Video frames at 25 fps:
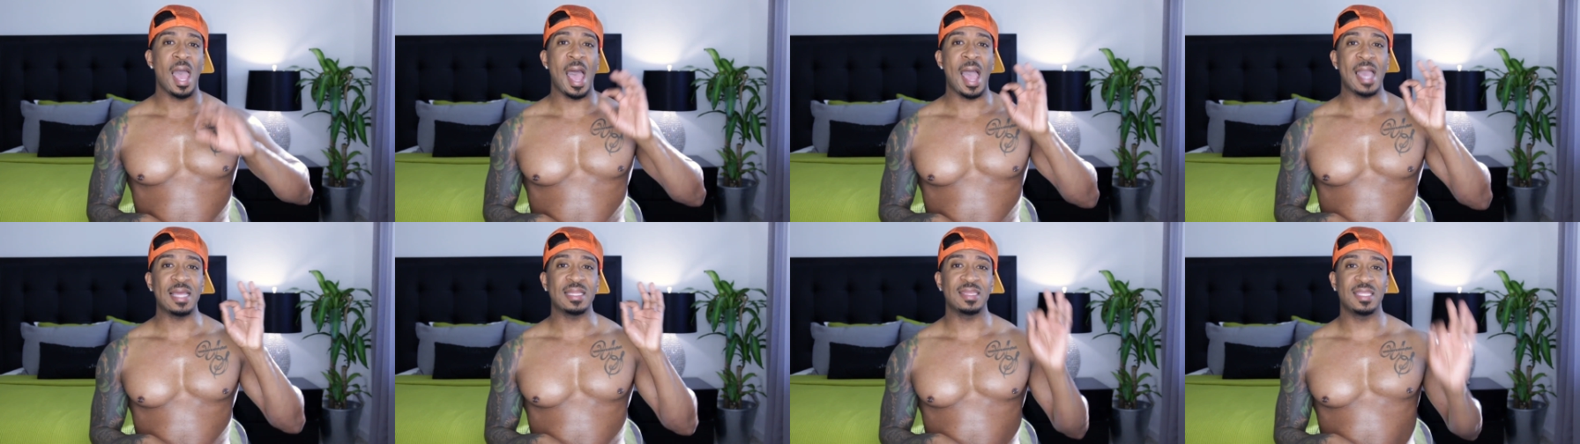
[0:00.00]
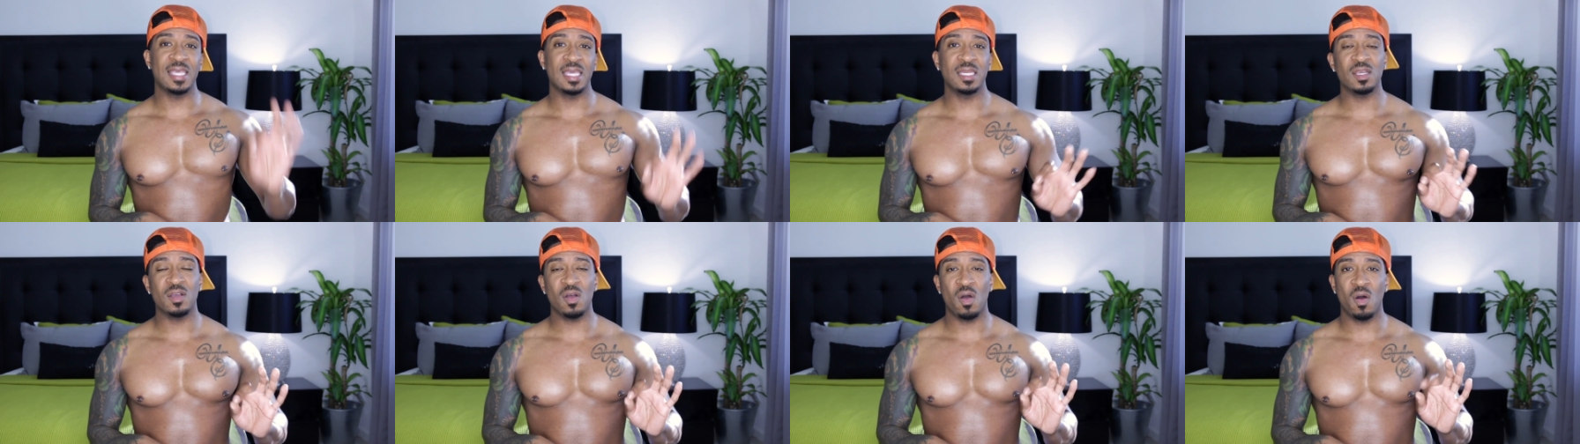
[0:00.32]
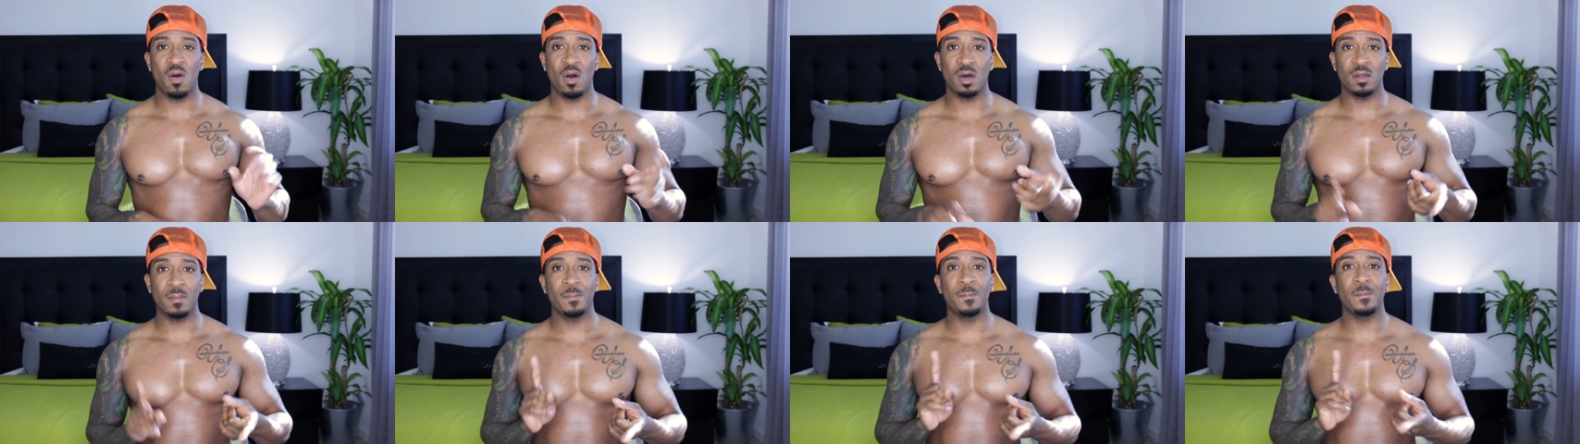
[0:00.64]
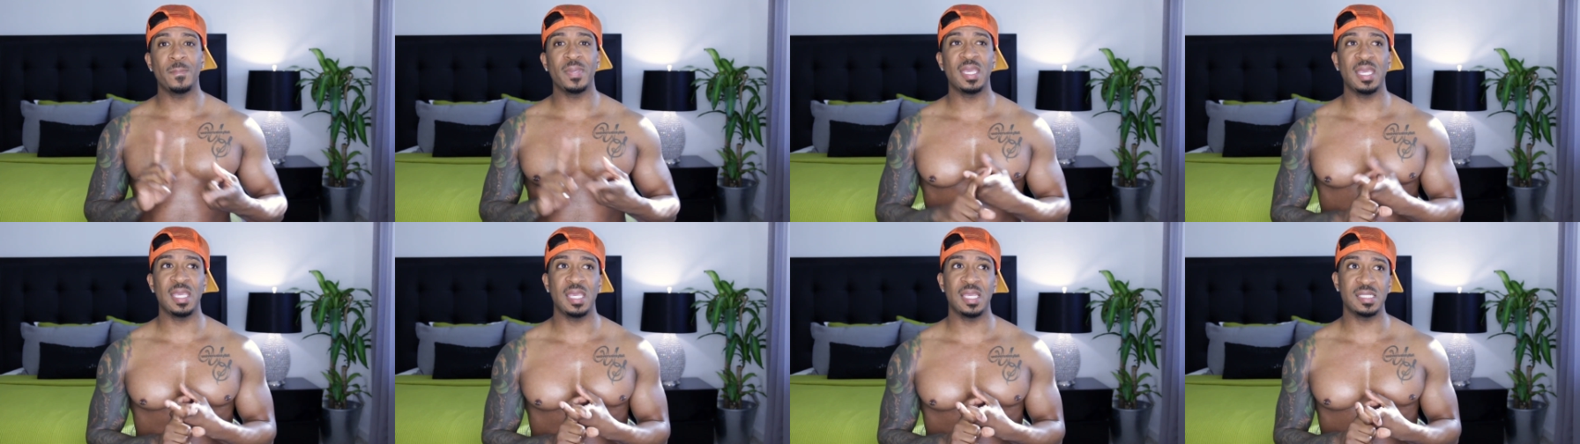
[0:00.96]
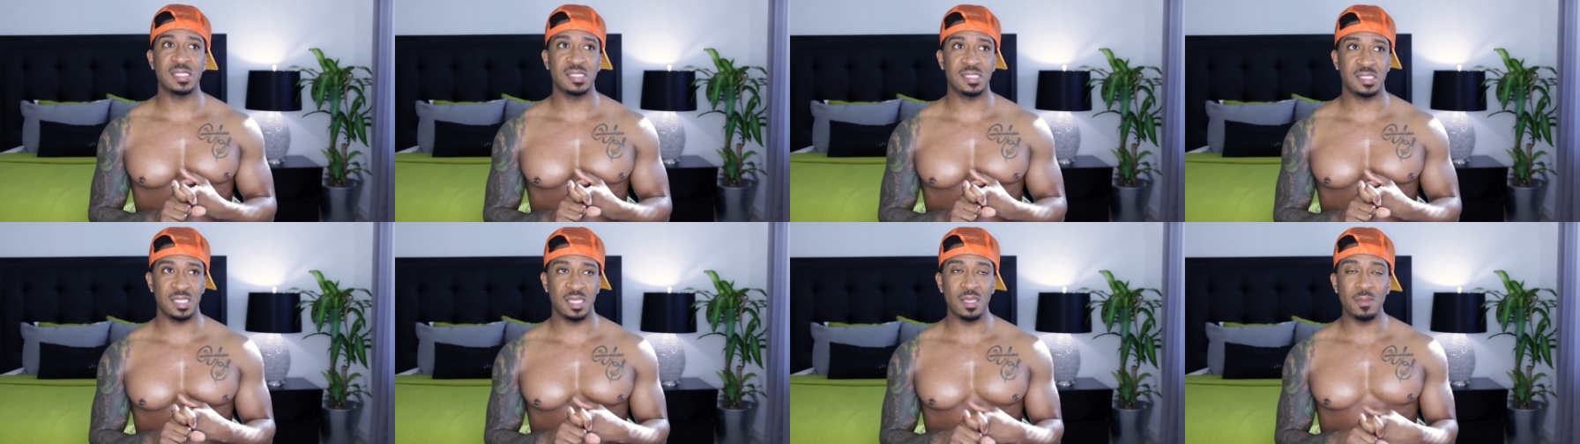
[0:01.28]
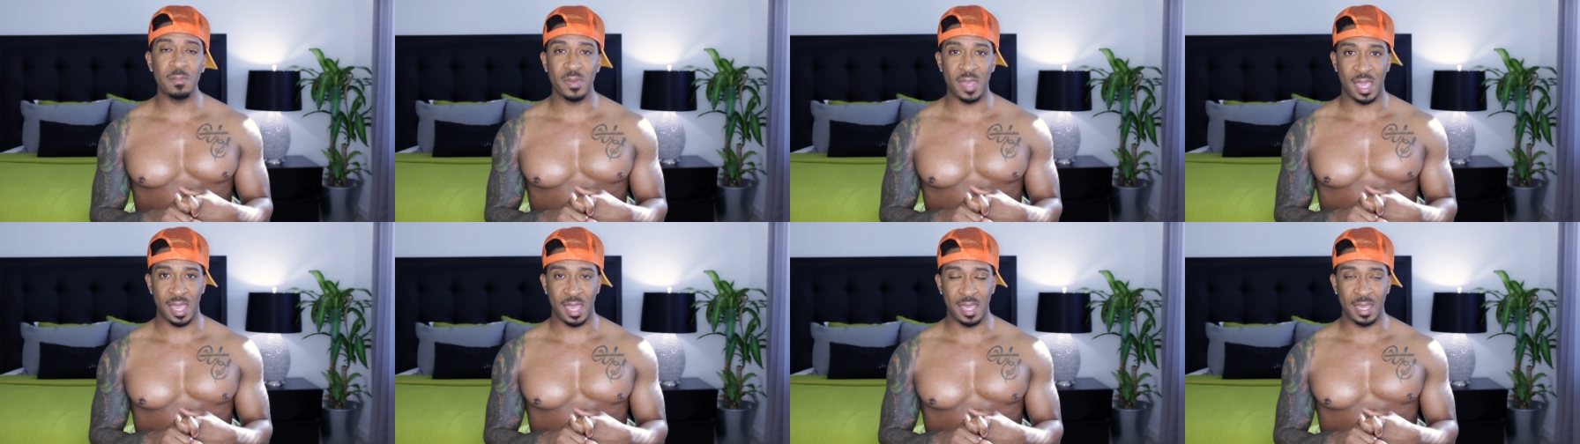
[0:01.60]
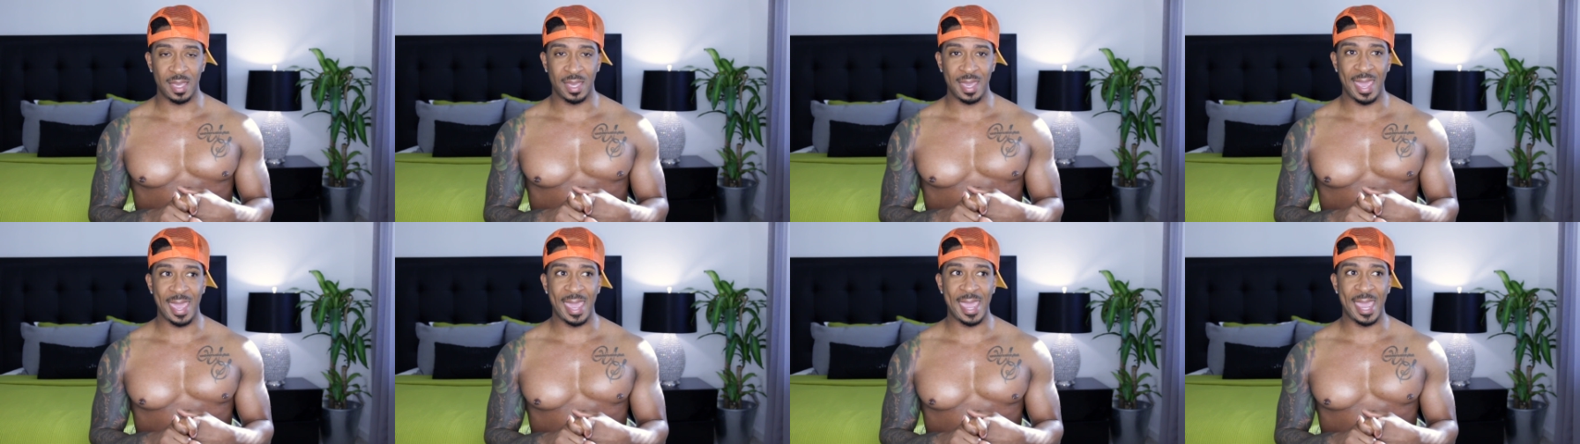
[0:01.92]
I then called PNC Bank,